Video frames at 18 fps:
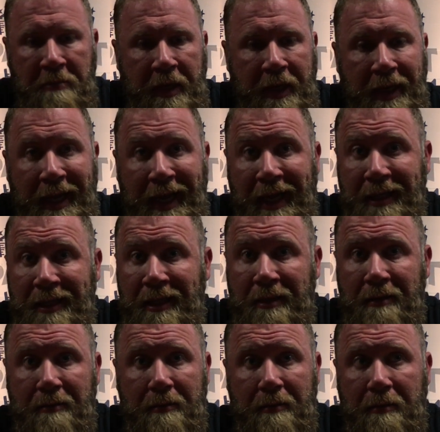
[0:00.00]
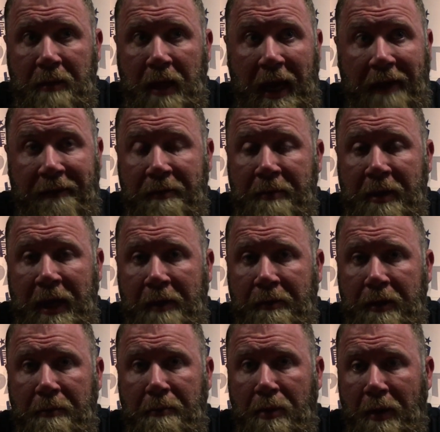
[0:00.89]
It hasn't. I haven't been
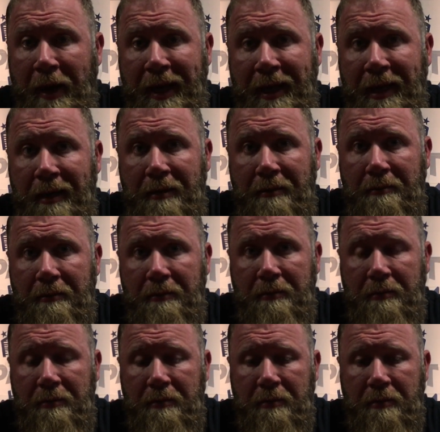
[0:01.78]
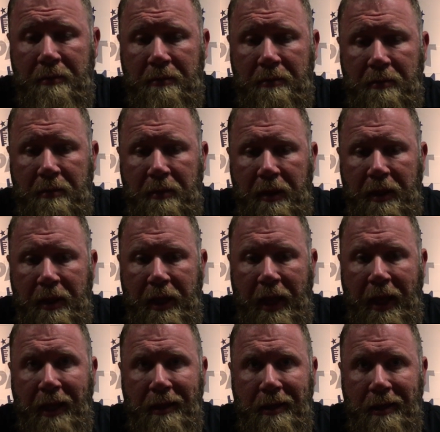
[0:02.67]
able to break it
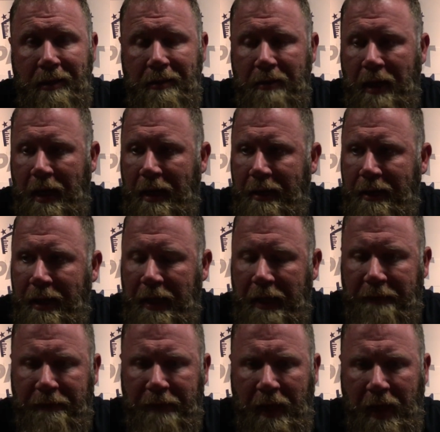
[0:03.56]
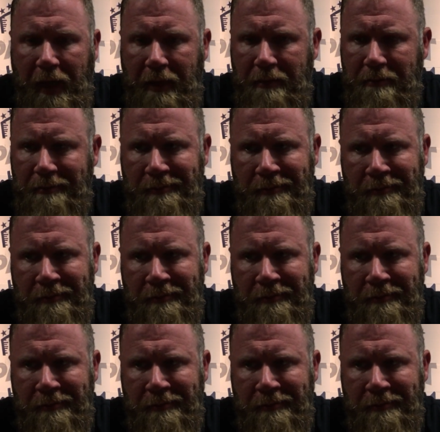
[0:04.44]
yet. I think I've got